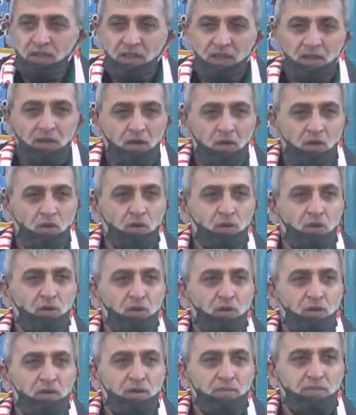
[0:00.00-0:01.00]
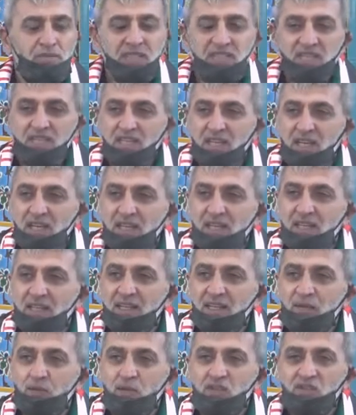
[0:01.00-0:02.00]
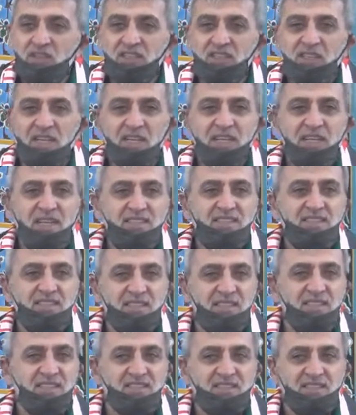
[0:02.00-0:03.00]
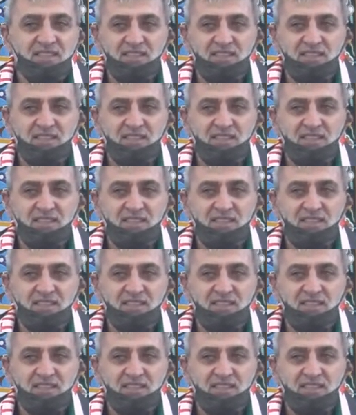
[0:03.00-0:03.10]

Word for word: or medical, which is the least things